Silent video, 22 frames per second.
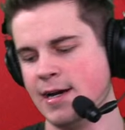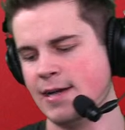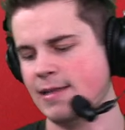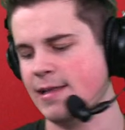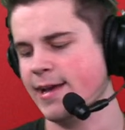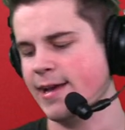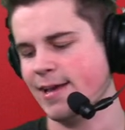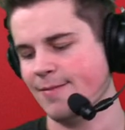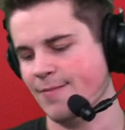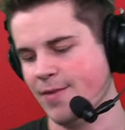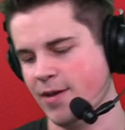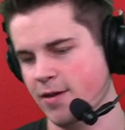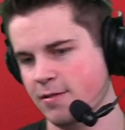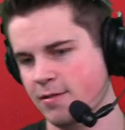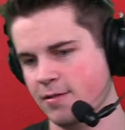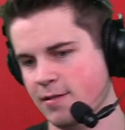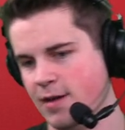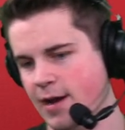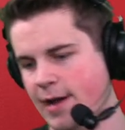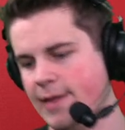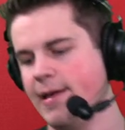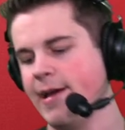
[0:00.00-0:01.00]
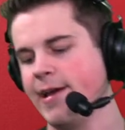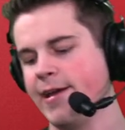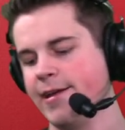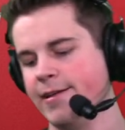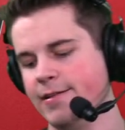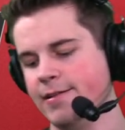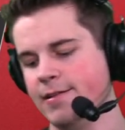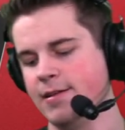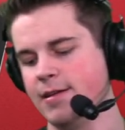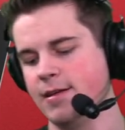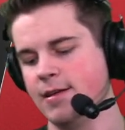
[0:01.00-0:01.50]
I like it, man. I like it.
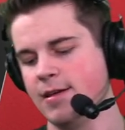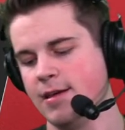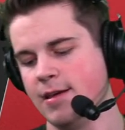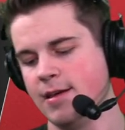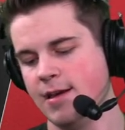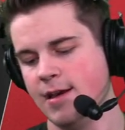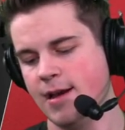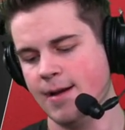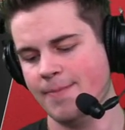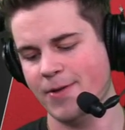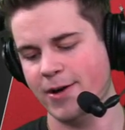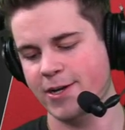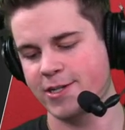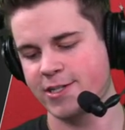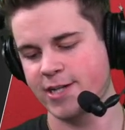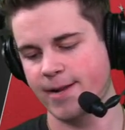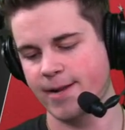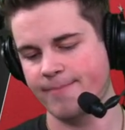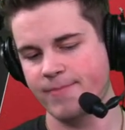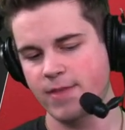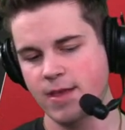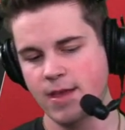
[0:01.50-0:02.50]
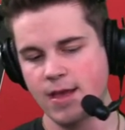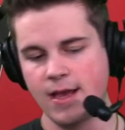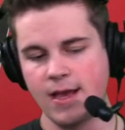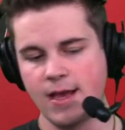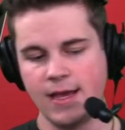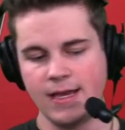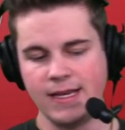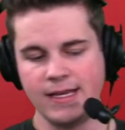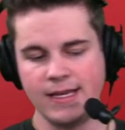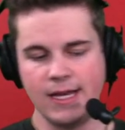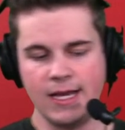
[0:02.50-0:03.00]
I appreciate it.
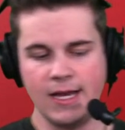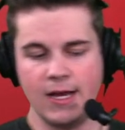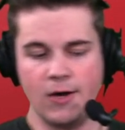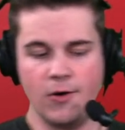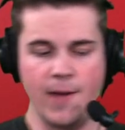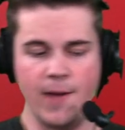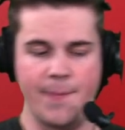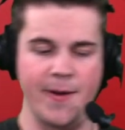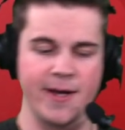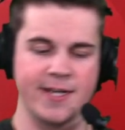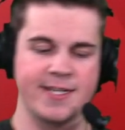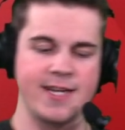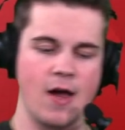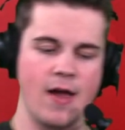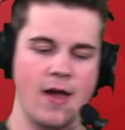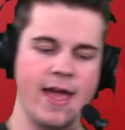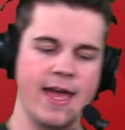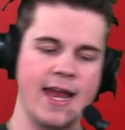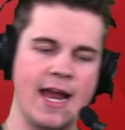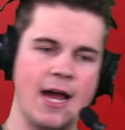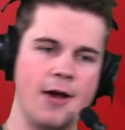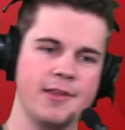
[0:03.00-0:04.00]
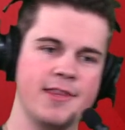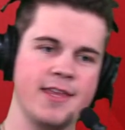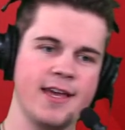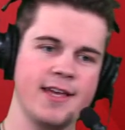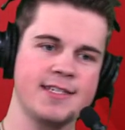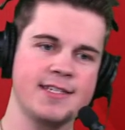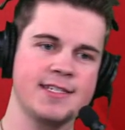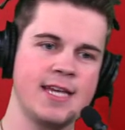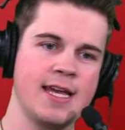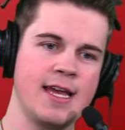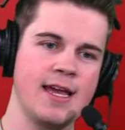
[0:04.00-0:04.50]
We appreciate y'all hanging out with
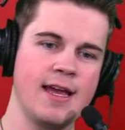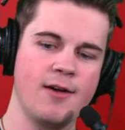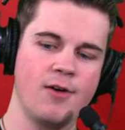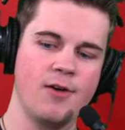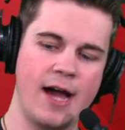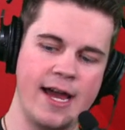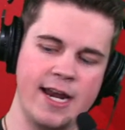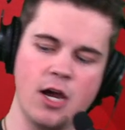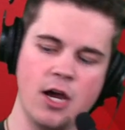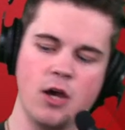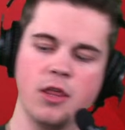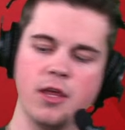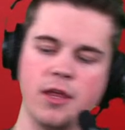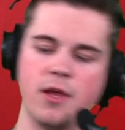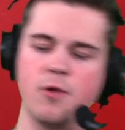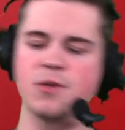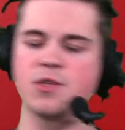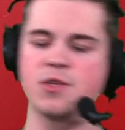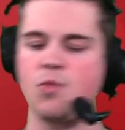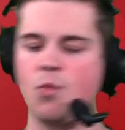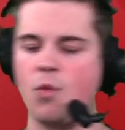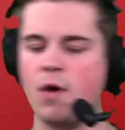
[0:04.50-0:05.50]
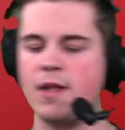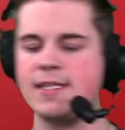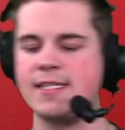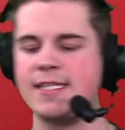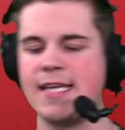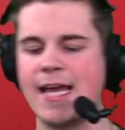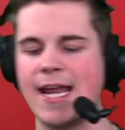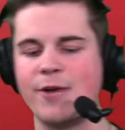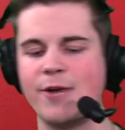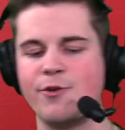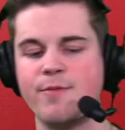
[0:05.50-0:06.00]
us. I know that there was one
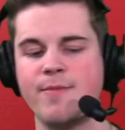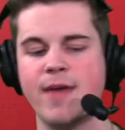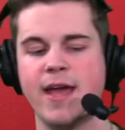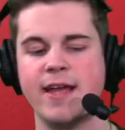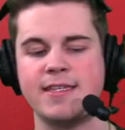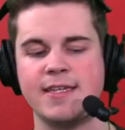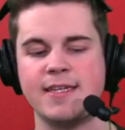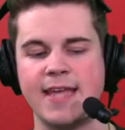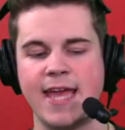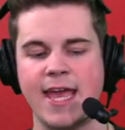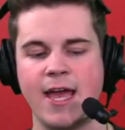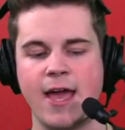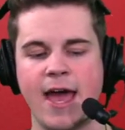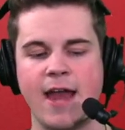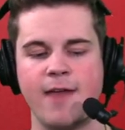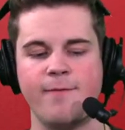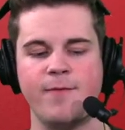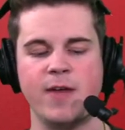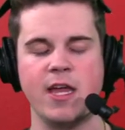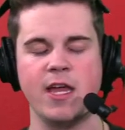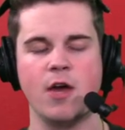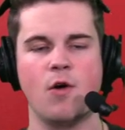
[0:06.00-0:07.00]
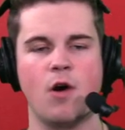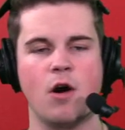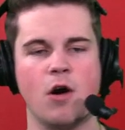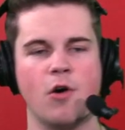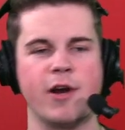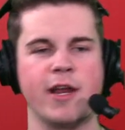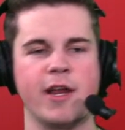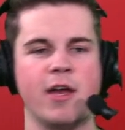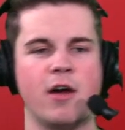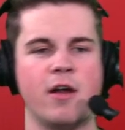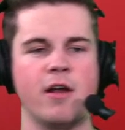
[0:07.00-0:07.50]
signing we made today. Had a video
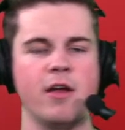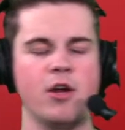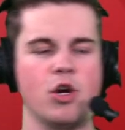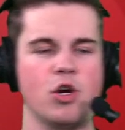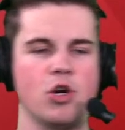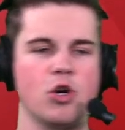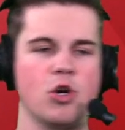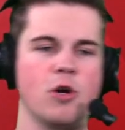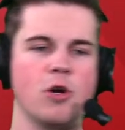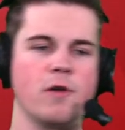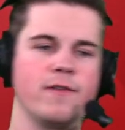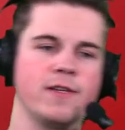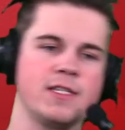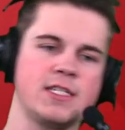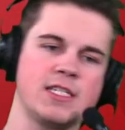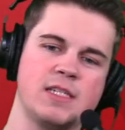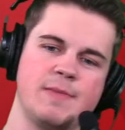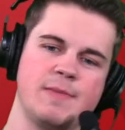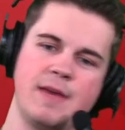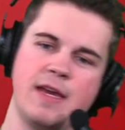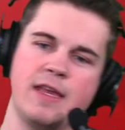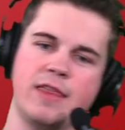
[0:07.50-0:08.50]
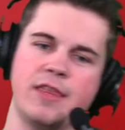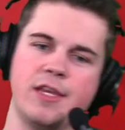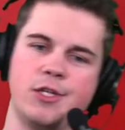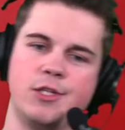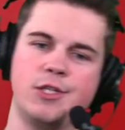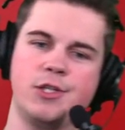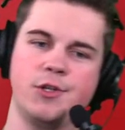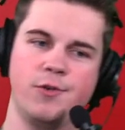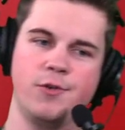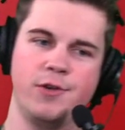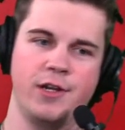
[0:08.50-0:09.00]
already on it. Irv Smith
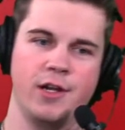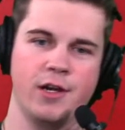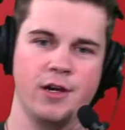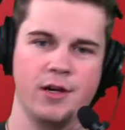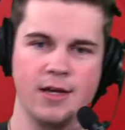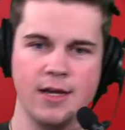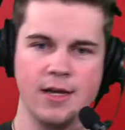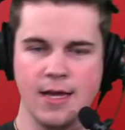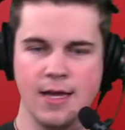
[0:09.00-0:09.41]
Jr.